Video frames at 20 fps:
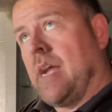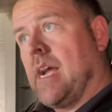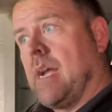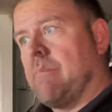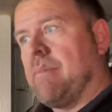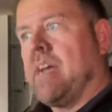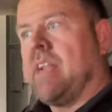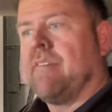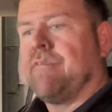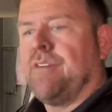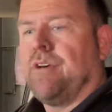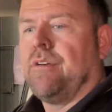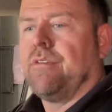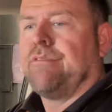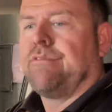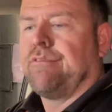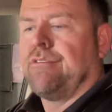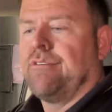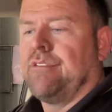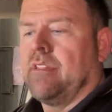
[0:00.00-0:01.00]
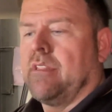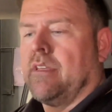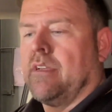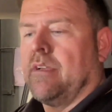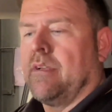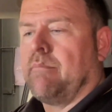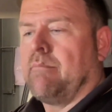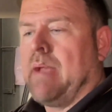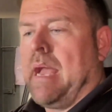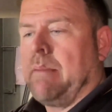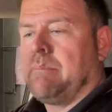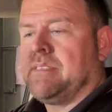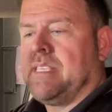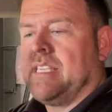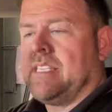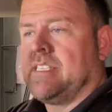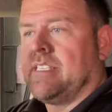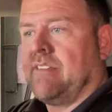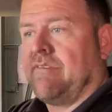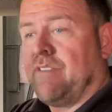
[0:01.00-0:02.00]
manifold through to the map
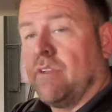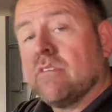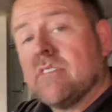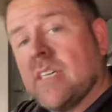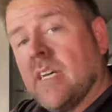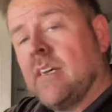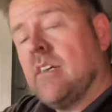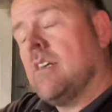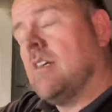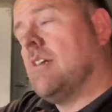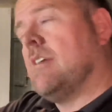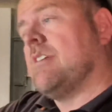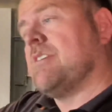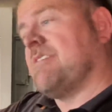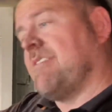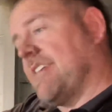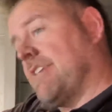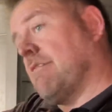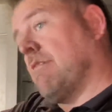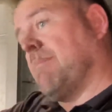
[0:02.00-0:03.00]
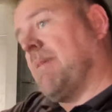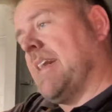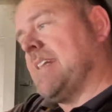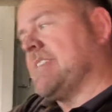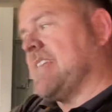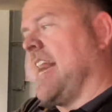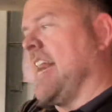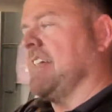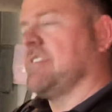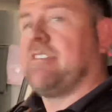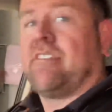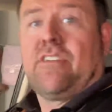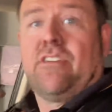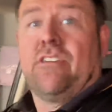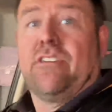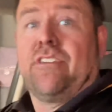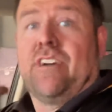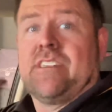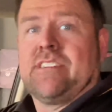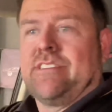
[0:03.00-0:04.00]
sensor filter. So I've had to replace that, so I got
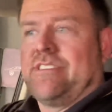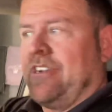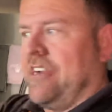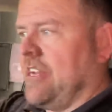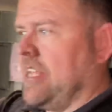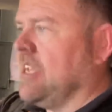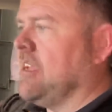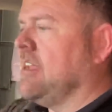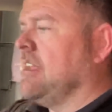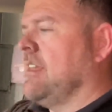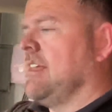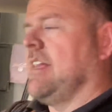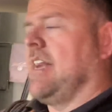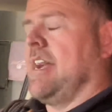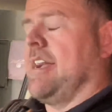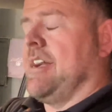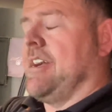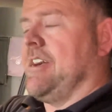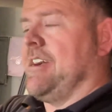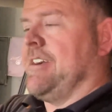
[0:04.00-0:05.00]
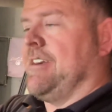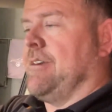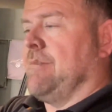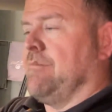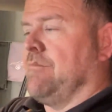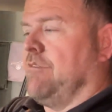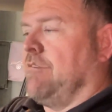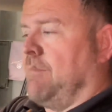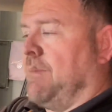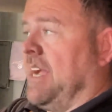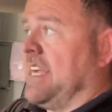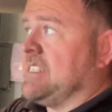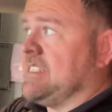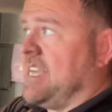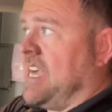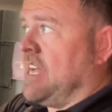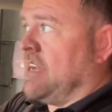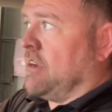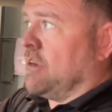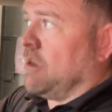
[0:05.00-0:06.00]
all nice and dirty. Replace
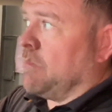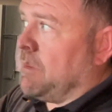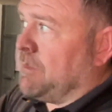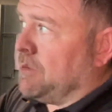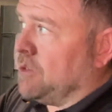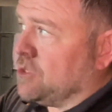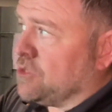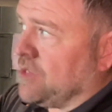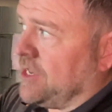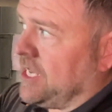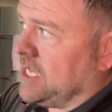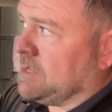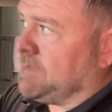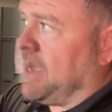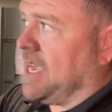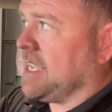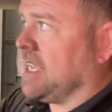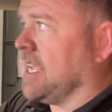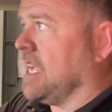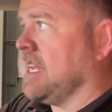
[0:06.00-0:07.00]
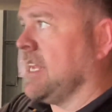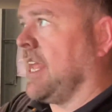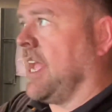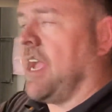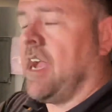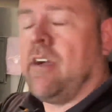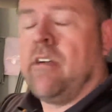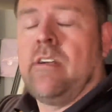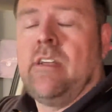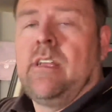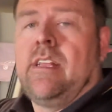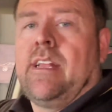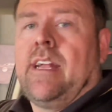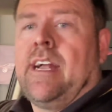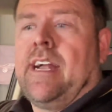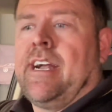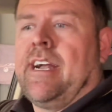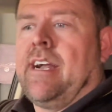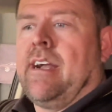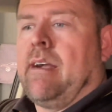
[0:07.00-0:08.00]
that, and I've got my boost readings back again now.
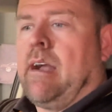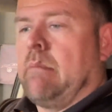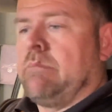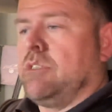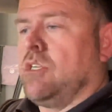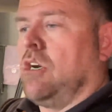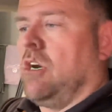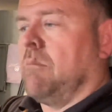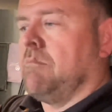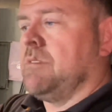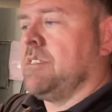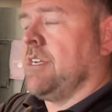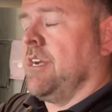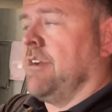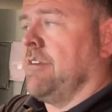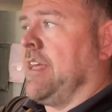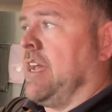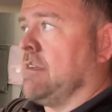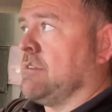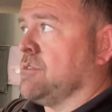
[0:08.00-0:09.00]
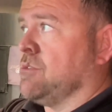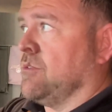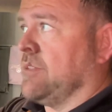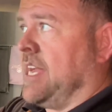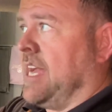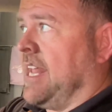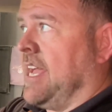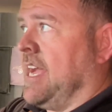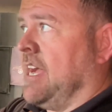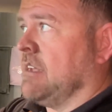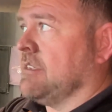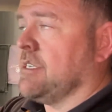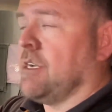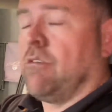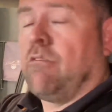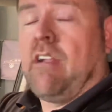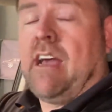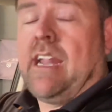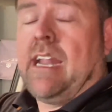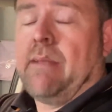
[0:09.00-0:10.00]
Up top, so that'll sort that out. So
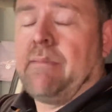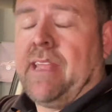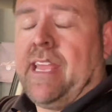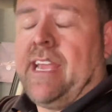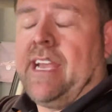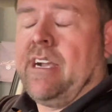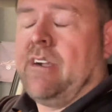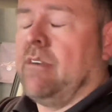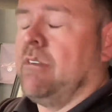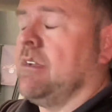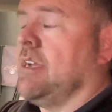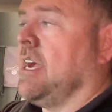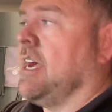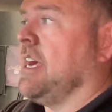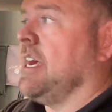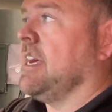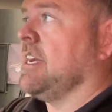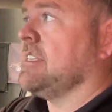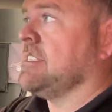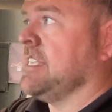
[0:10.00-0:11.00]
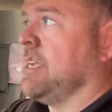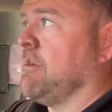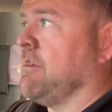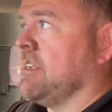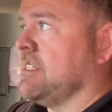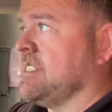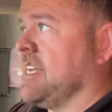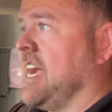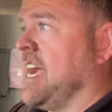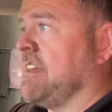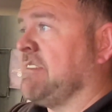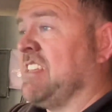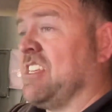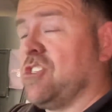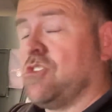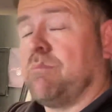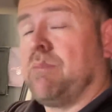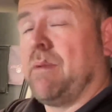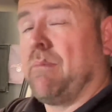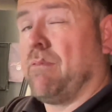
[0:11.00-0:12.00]
we'll run it up now, see where it's at, and
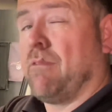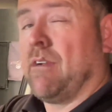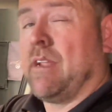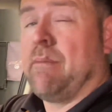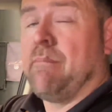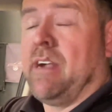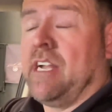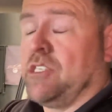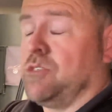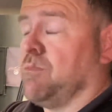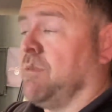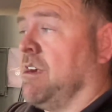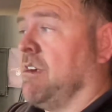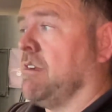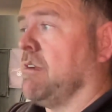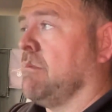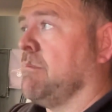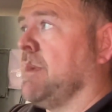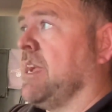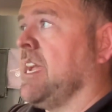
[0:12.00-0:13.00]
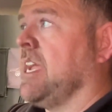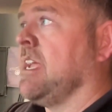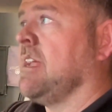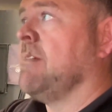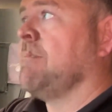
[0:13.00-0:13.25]
this should be pretty much where it'll be.